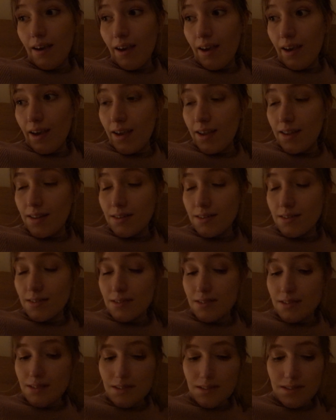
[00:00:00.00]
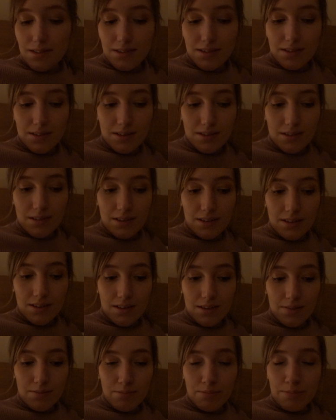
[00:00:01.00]
and
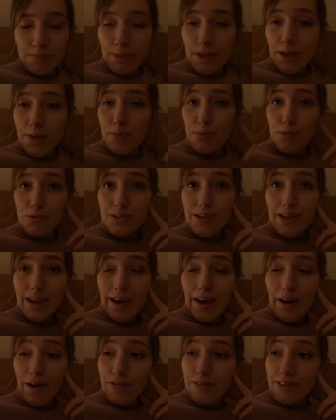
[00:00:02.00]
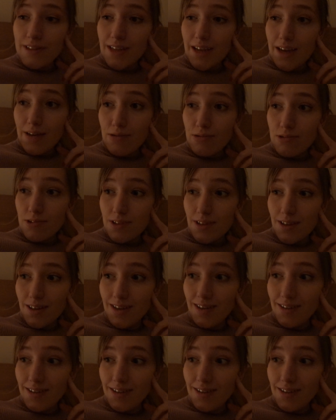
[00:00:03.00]
people to get out of his house.